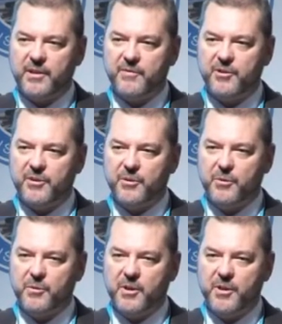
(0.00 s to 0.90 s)

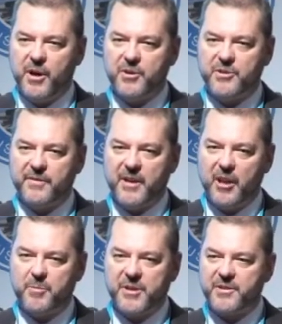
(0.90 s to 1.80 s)
to those
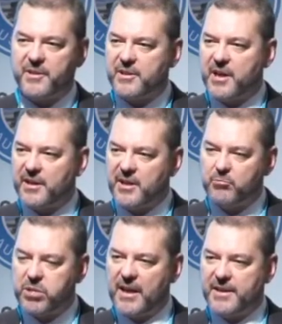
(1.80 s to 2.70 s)
developments that are taking
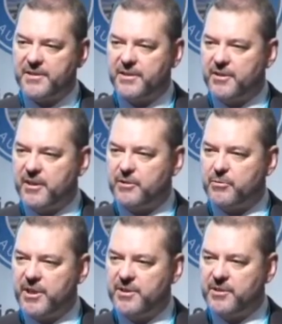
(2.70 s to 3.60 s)
place in those
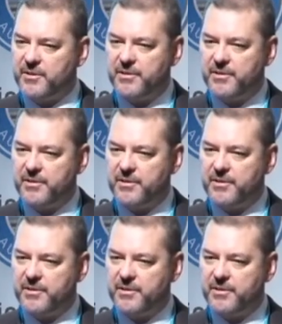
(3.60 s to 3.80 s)
regions.